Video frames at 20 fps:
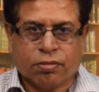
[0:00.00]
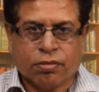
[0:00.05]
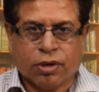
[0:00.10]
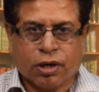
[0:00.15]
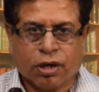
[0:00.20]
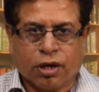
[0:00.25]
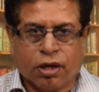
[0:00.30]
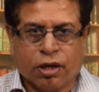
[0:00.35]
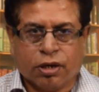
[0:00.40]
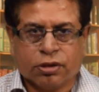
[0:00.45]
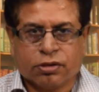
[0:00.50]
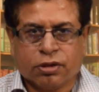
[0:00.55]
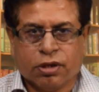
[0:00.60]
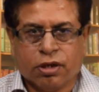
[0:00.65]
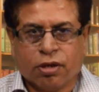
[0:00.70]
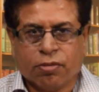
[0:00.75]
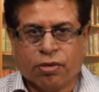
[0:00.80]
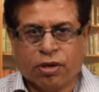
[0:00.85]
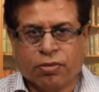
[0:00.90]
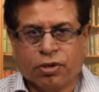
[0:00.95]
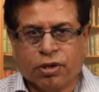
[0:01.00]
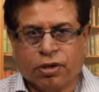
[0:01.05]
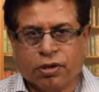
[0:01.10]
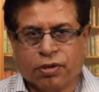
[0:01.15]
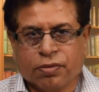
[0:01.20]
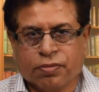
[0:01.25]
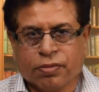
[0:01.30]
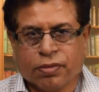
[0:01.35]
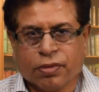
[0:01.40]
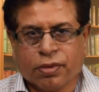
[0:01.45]
because there may
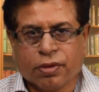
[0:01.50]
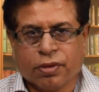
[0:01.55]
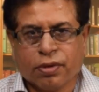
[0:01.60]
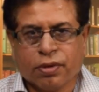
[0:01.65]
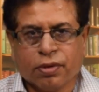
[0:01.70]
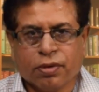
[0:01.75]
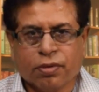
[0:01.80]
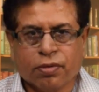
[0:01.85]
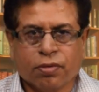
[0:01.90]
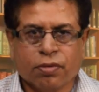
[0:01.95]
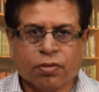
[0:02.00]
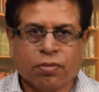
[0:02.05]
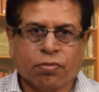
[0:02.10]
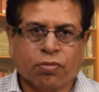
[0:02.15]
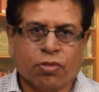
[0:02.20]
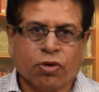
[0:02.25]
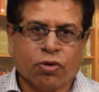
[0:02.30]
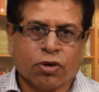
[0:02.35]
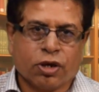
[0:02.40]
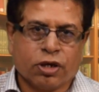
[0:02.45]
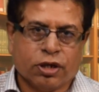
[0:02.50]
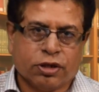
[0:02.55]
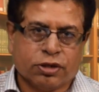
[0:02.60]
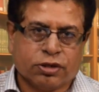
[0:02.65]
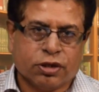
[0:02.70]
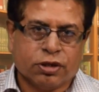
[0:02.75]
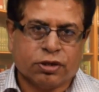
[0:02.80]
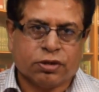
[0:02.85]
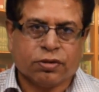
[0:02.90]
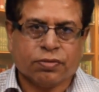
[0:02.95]
be more
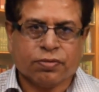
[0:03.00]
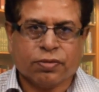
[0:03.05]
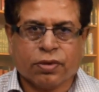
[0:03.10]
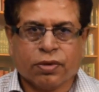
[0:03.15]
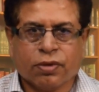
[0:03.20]
agencies